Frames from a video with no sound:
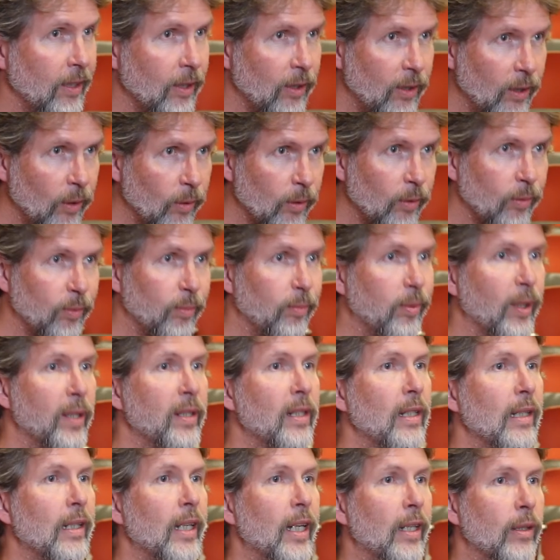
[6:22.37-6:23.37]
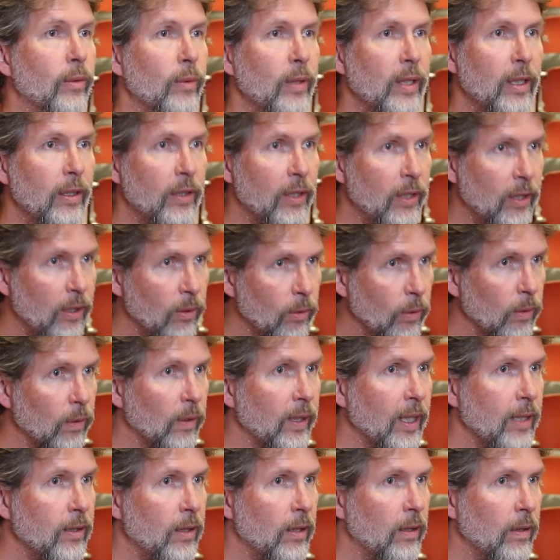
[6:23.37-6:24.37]
your body language, all
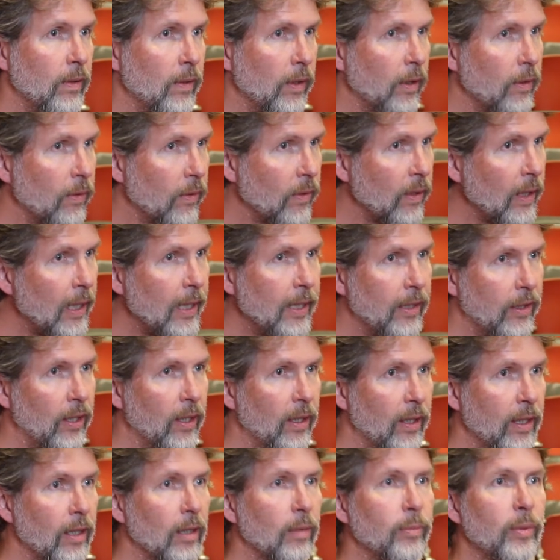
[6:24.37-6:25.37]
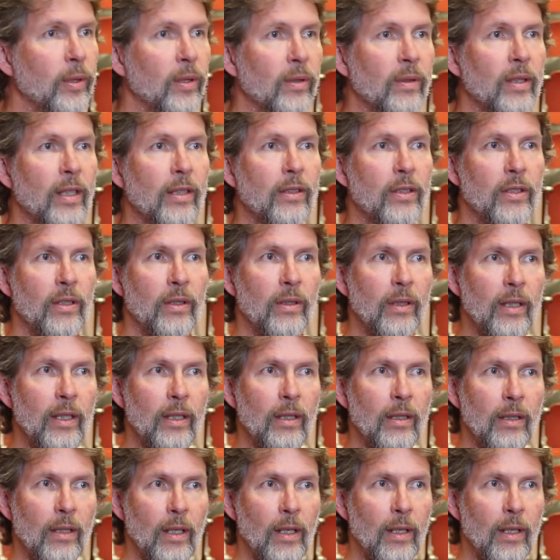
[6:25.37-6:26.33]
that sort of thing, really trying to help you on that journey.